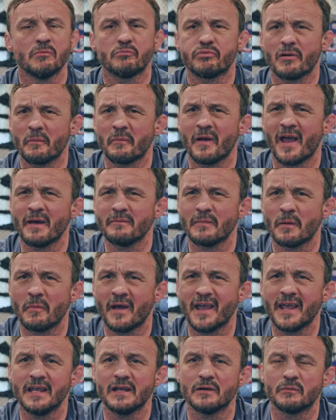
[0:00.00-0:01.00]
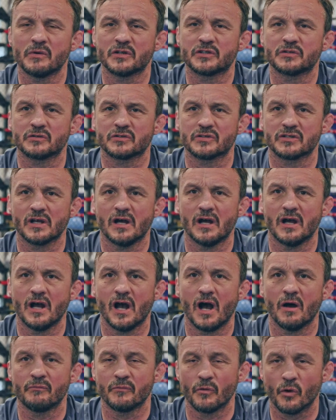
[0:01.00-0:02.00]
Premier MMA, which was
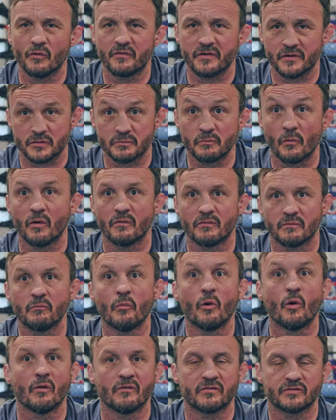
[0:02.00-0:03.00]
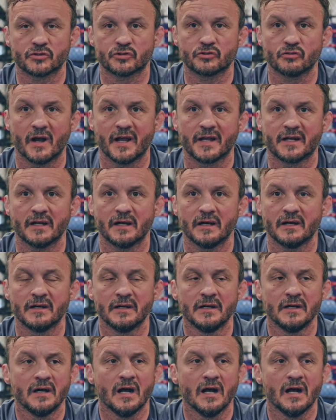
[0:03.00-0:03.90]
up north. He was more of a striker.